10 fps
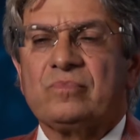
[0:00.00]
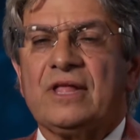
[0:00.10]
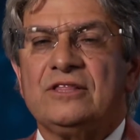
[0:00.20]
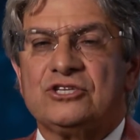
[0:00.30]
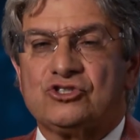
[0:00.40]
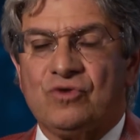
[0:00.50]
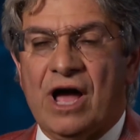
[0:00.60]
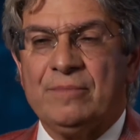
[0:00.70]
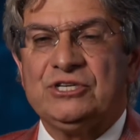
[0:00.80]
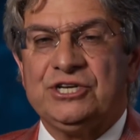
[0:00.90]
The
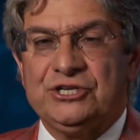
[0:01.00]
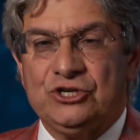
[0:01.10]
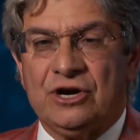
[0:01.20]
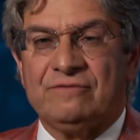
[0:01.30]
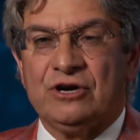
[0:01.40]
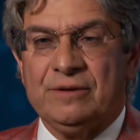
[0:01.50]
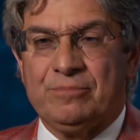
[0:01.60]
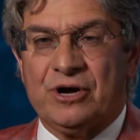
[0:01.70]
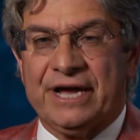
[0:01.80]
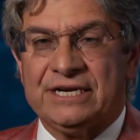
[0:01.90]
Straumann tissue-level
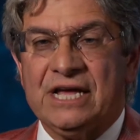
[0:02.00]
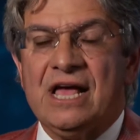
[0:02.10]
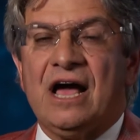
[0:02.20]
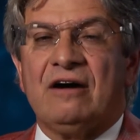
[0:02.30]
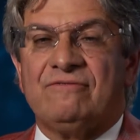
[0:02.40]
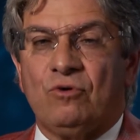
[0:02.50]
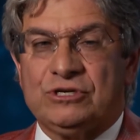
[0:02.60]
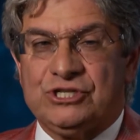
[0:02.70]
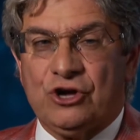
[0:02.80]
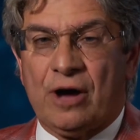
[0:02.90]
implant
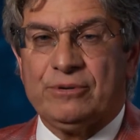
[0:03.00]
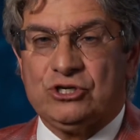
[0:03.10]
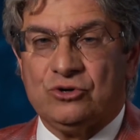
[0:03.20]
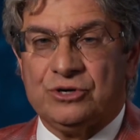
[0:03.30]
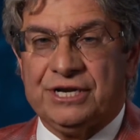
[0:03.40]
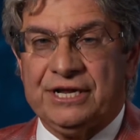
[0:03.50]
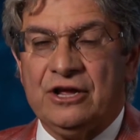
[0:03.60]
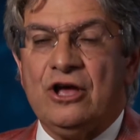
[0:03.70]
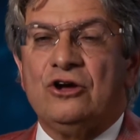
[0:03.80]
affords the opportunity